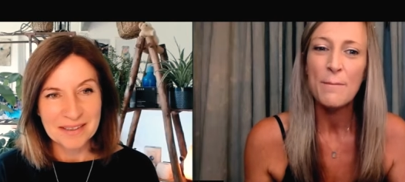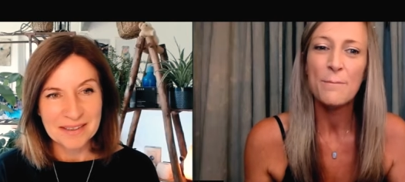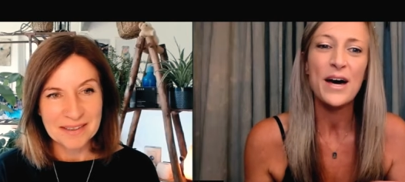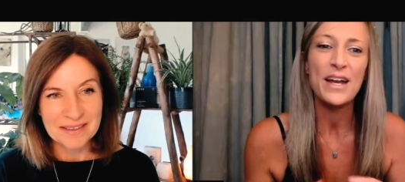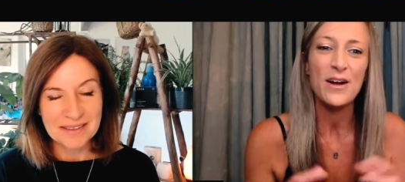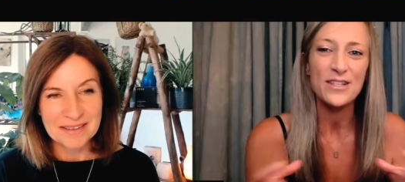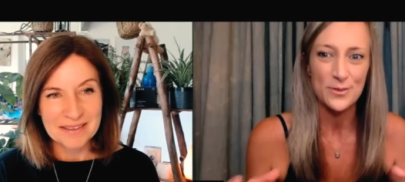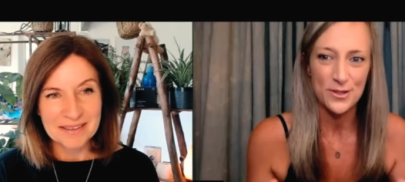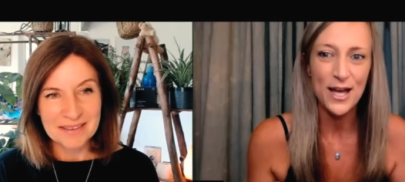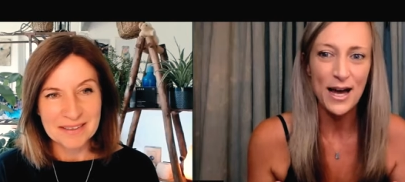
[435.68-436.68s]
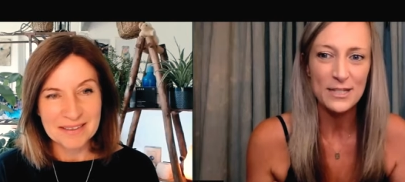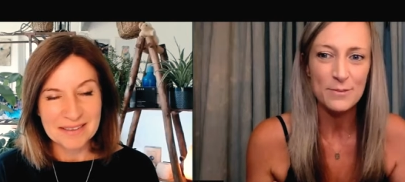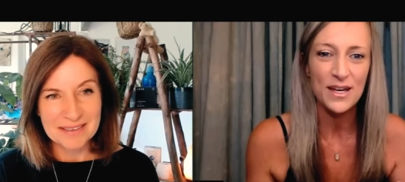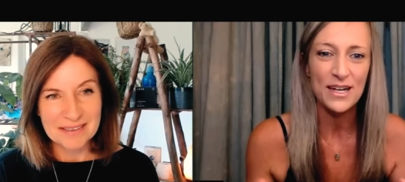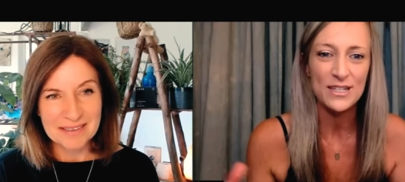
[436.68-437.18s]
Speaker 1: but it also sucks
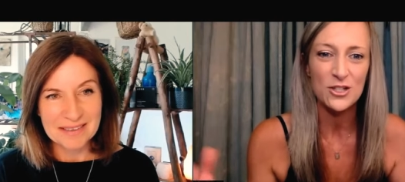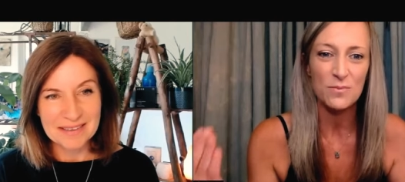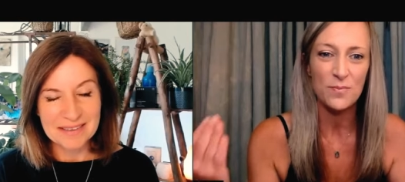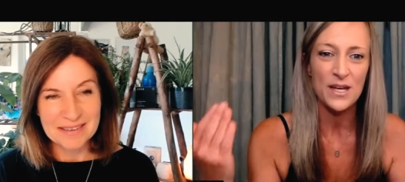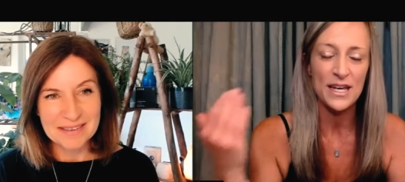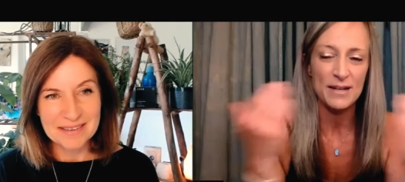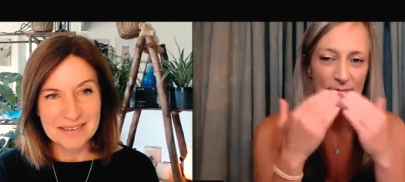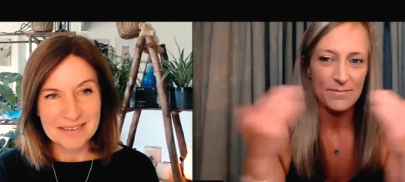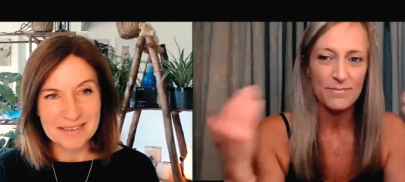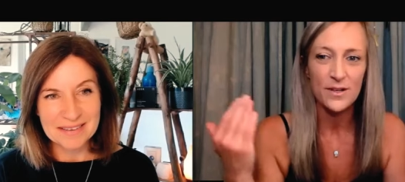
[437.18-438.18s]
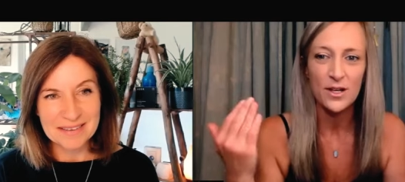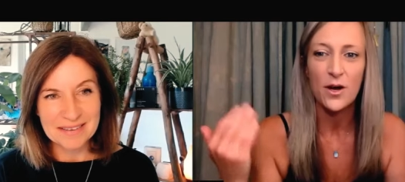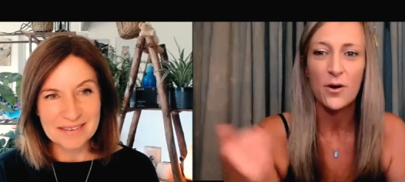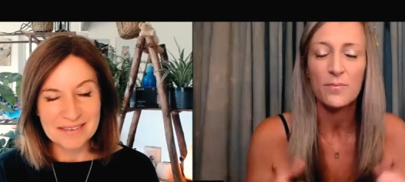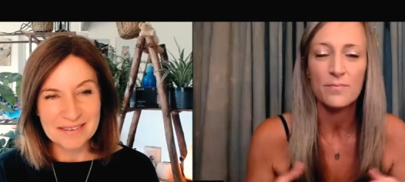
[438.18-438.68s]
because you're being you
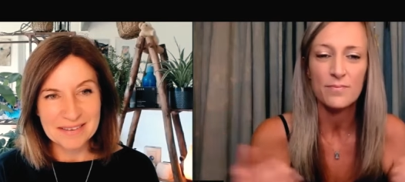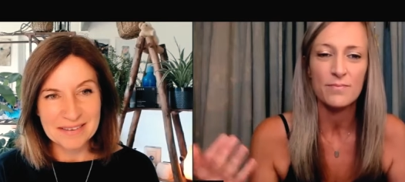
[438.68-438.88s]
know